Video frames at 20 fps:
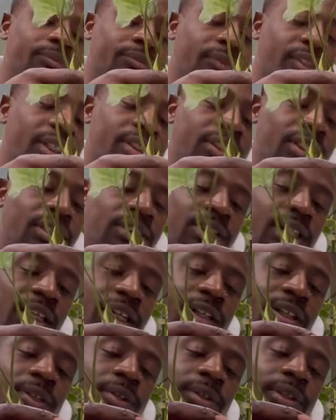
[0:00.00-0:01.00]
That sounds like I
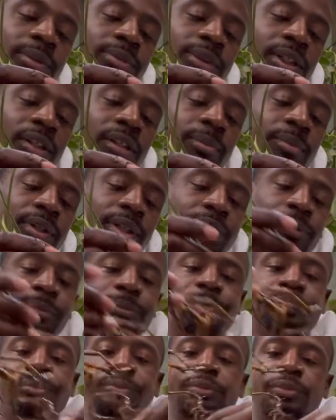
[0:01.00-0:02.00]
know what I'm talking about.
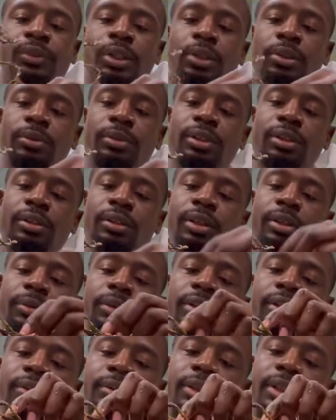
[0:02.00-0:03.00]
Oh, there we
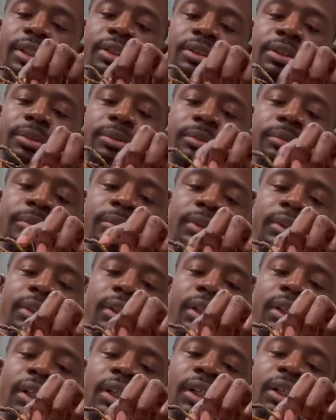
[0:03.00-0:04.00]
go. We got some
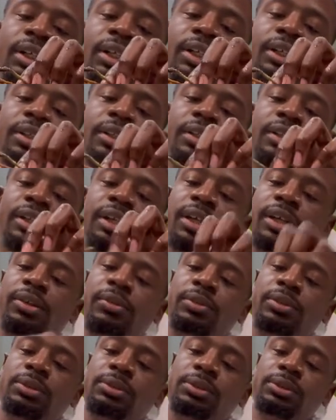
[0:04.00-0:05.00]
other dead
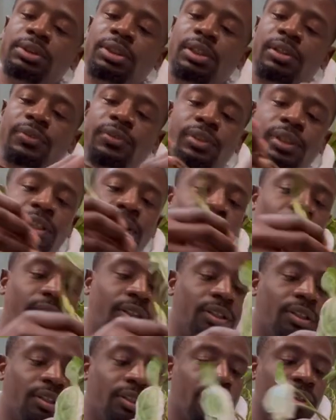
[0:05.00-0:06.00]
roots off of there.
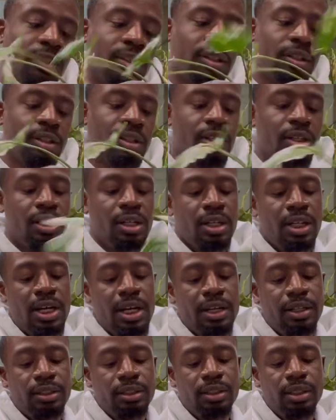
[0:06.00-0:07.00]
Kind
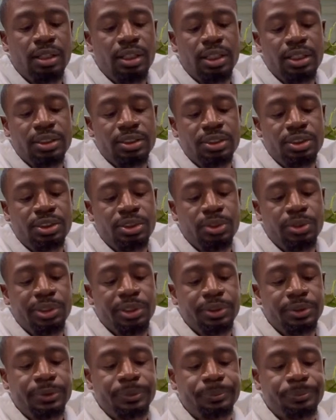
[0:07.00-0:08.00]
of look like
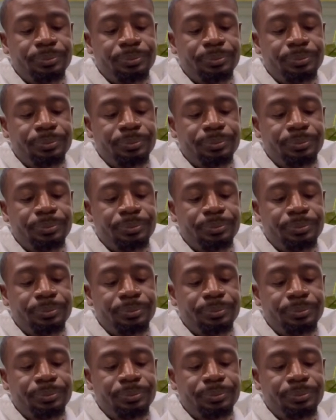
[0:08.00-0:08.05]
soil.